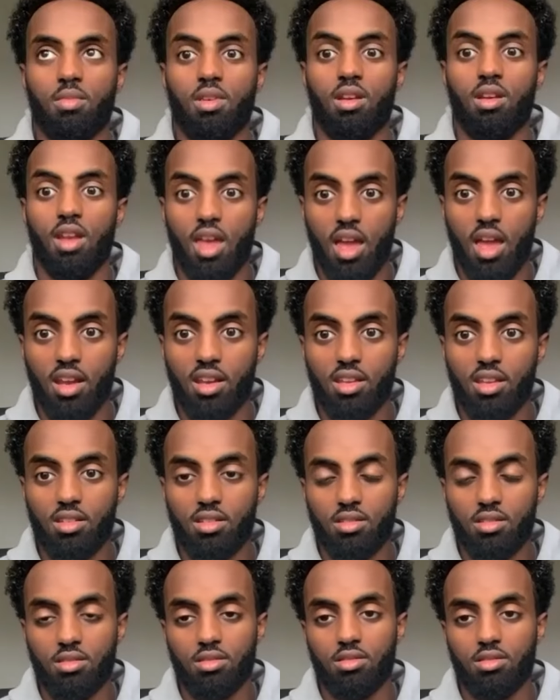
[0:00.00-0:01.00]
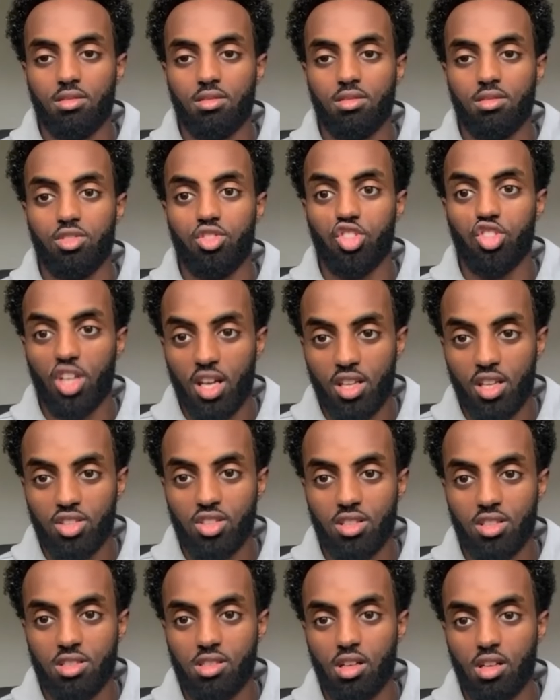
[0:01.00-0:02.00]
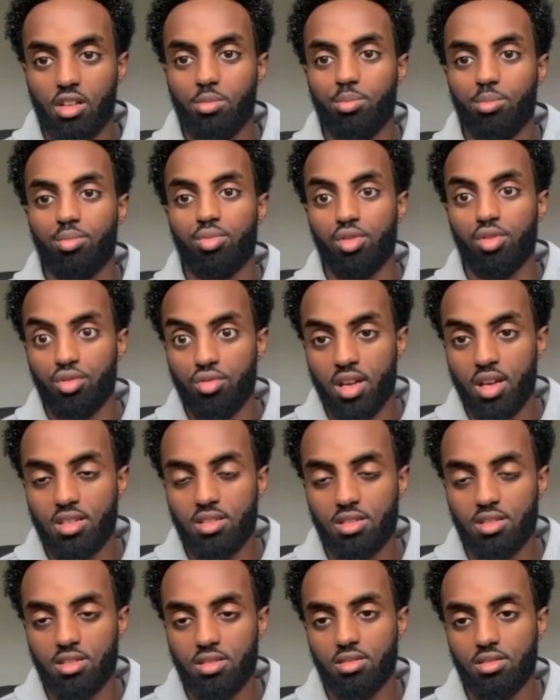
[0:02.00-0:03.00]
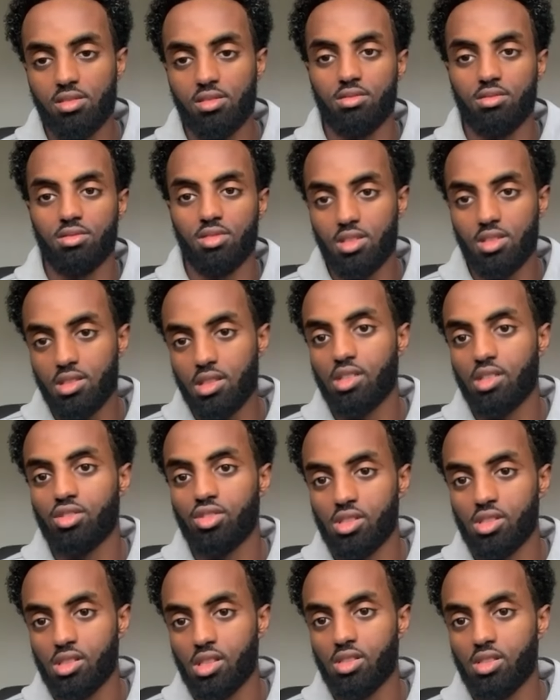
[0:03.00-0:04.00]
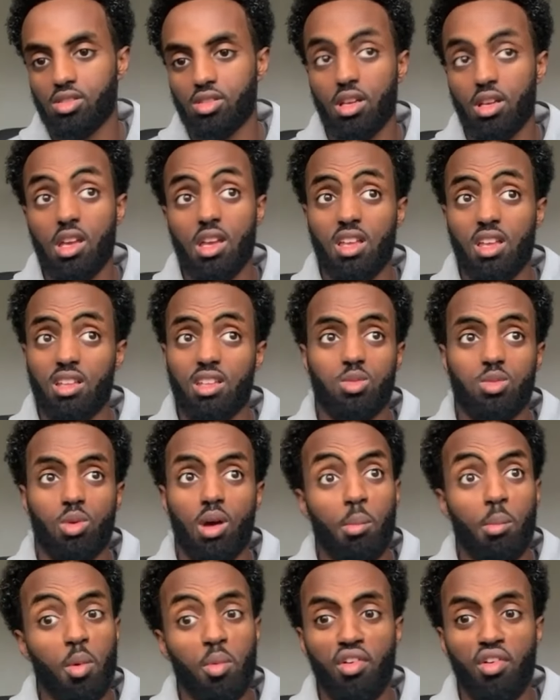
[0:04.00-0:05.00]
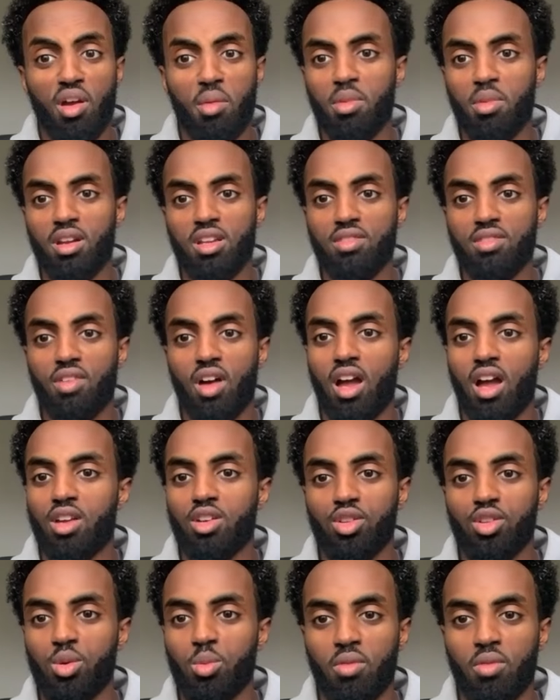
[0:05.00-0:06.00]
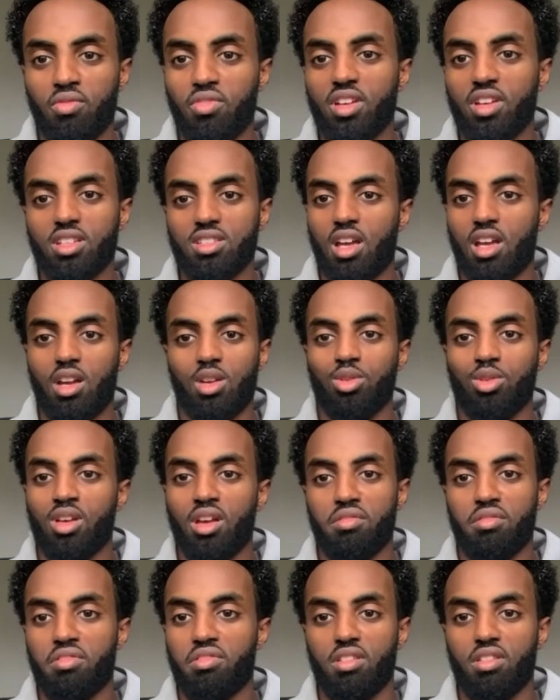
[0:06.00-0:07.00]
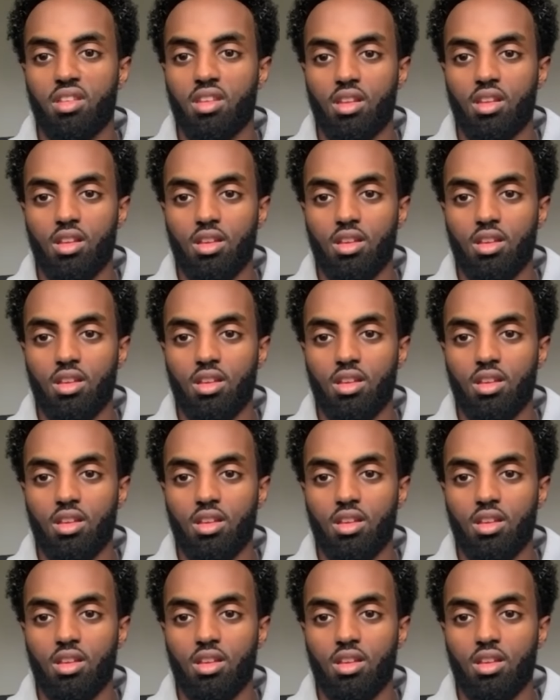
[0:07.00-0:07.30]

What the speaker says: learning, challenging yourself, progressing, etc., etc. This is why I'm a firm believer. How you do one thing is how you do everything.